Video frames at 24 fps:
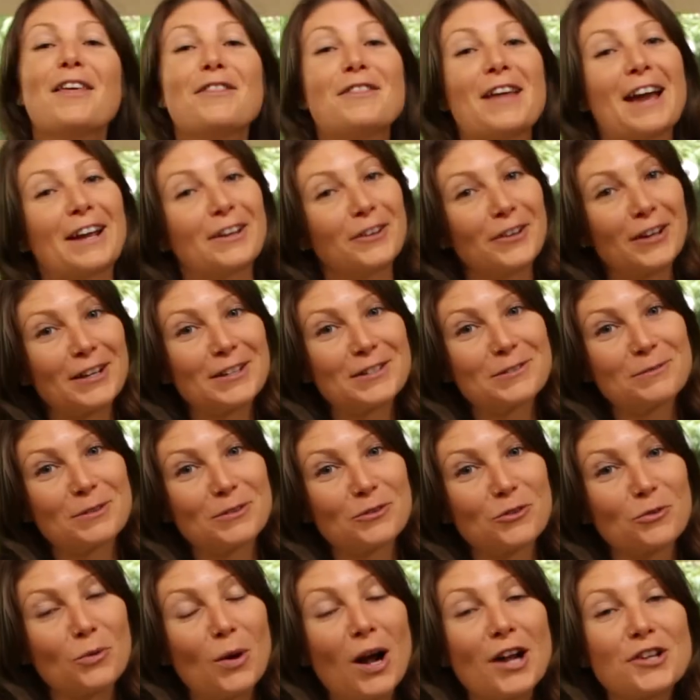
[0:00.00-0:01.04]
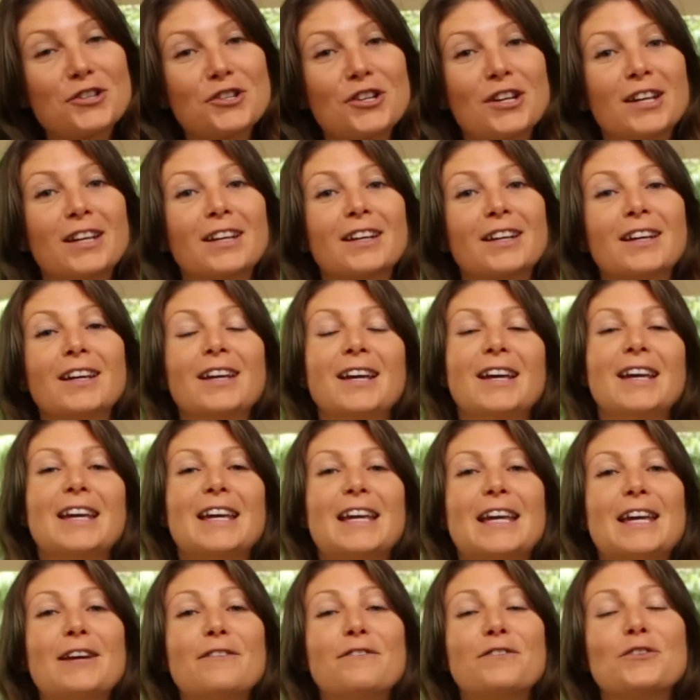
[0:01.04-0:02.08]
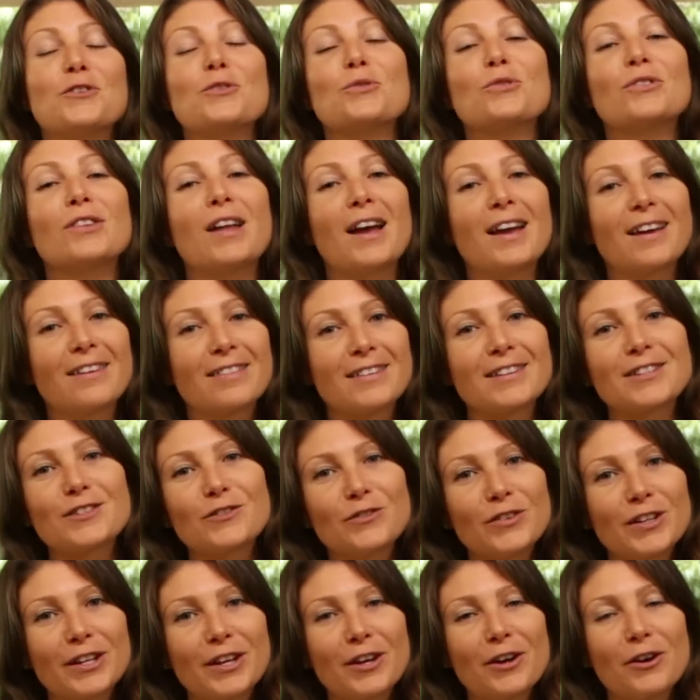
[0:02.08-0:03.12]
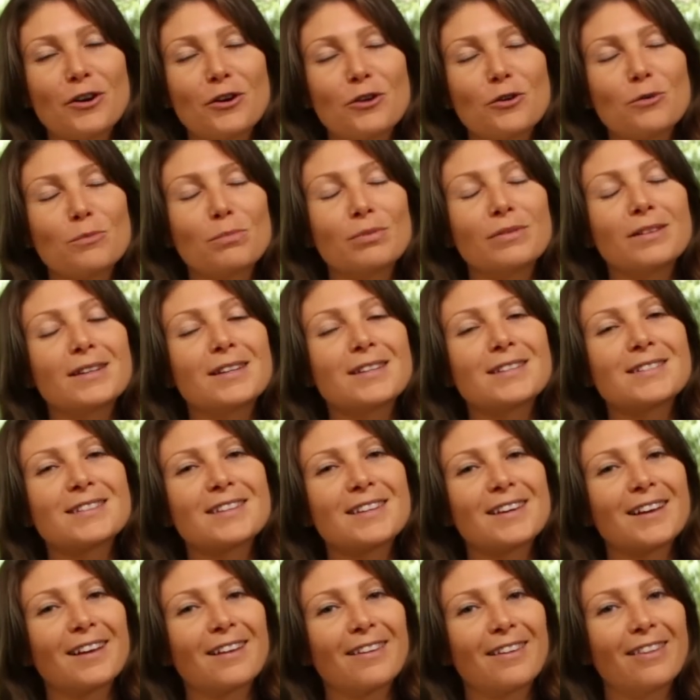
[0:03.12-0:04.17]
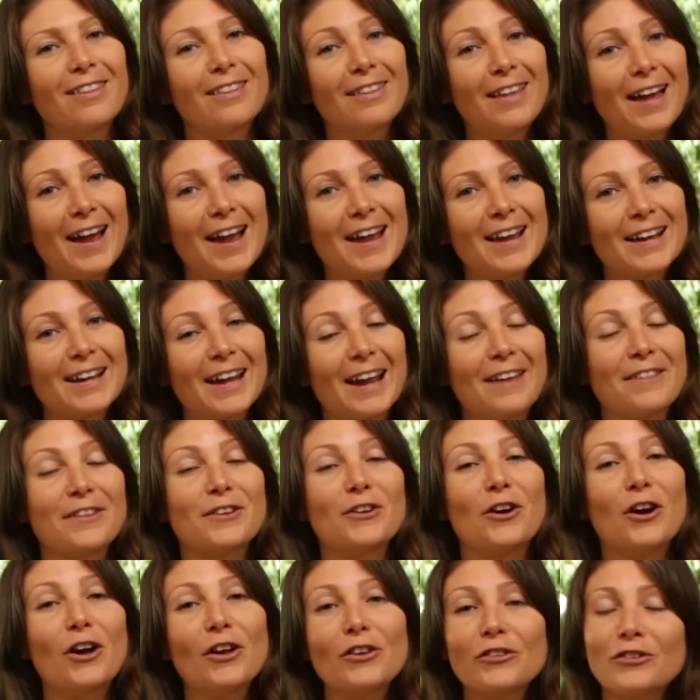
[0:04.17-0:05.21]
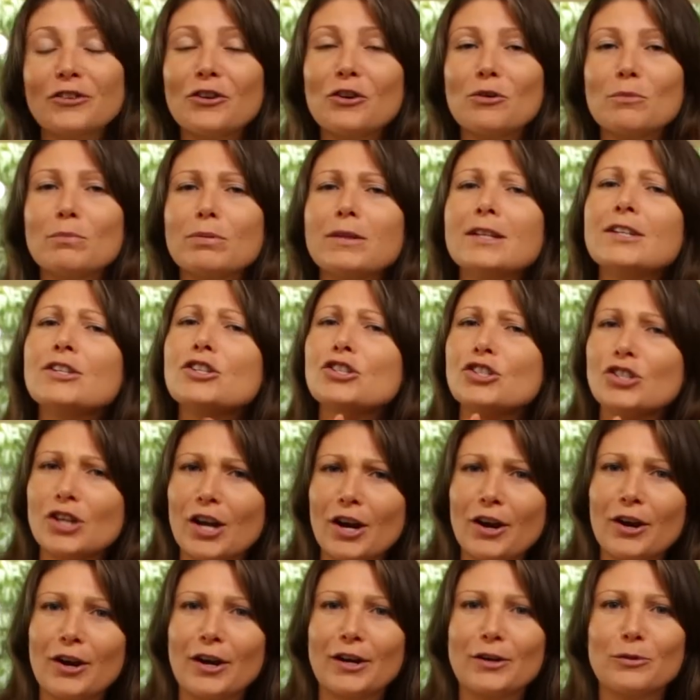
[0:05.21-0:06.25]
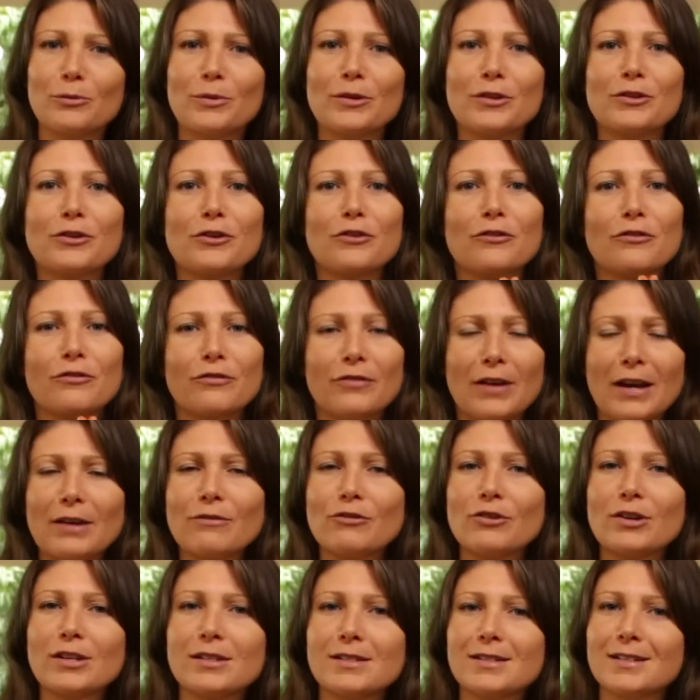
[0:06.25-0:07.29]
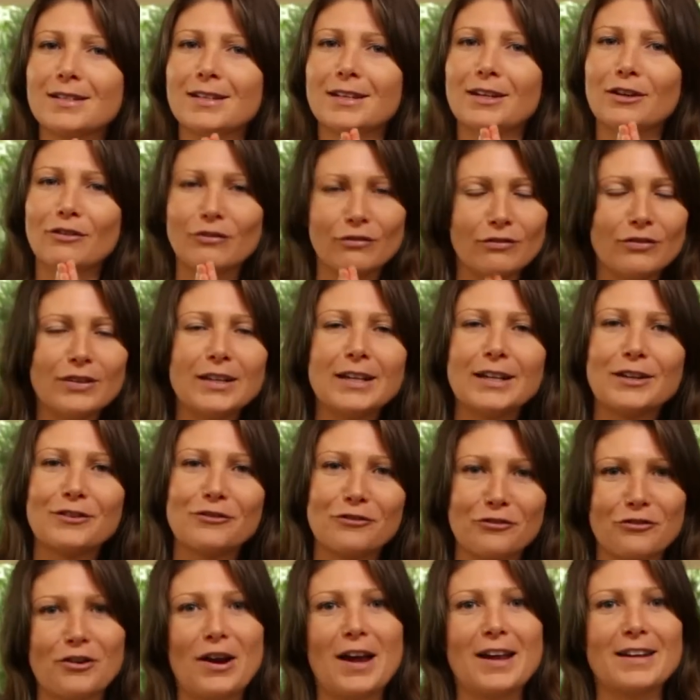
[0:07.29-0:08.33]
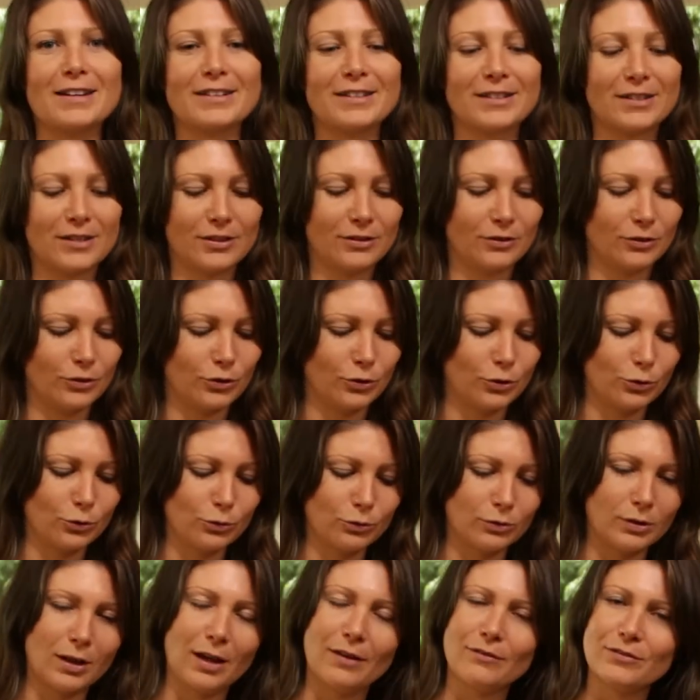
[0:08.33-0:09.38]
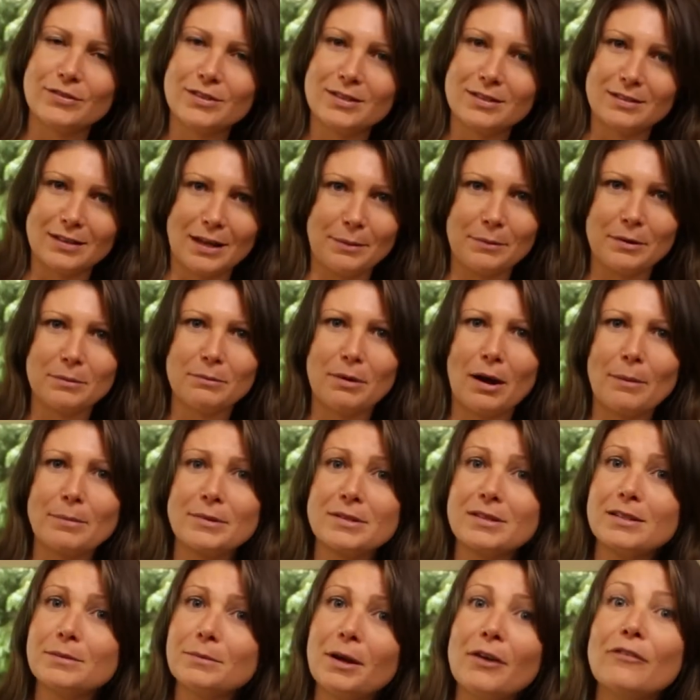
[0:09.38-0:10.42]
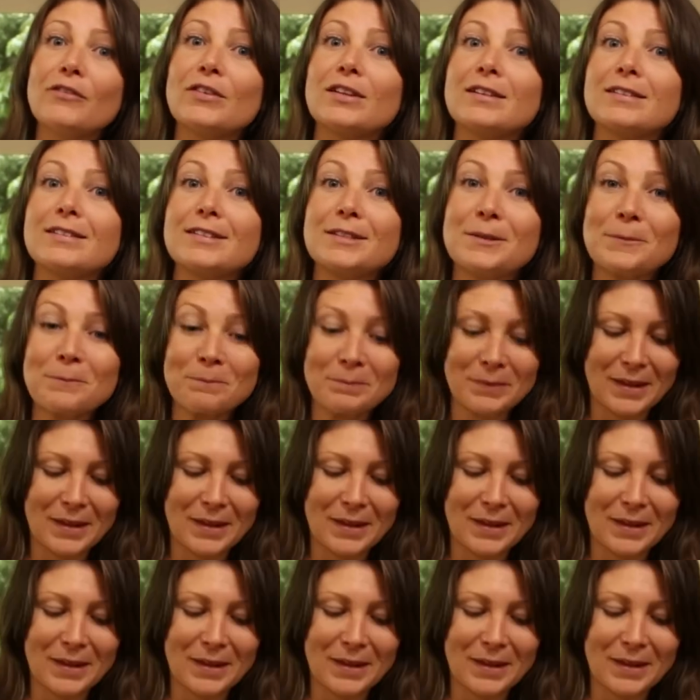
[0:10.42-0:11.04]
thank you guys so much for watching. If you like this video, please click like, and then also please share it with your favorite vegan friend who loves lemon poppy seed muffins.